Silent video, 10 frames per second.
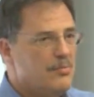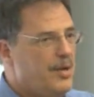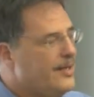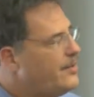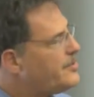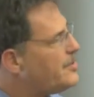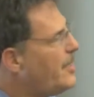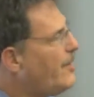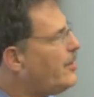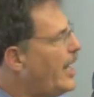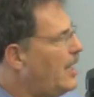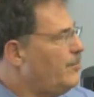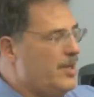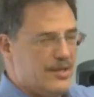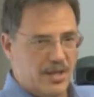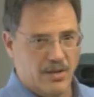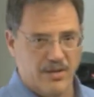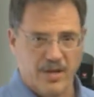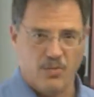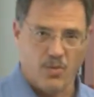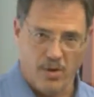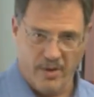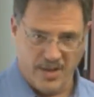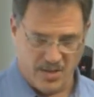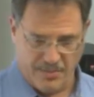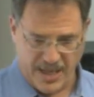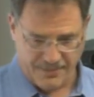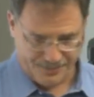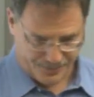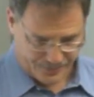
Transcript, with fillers: But there's another element here that worries me.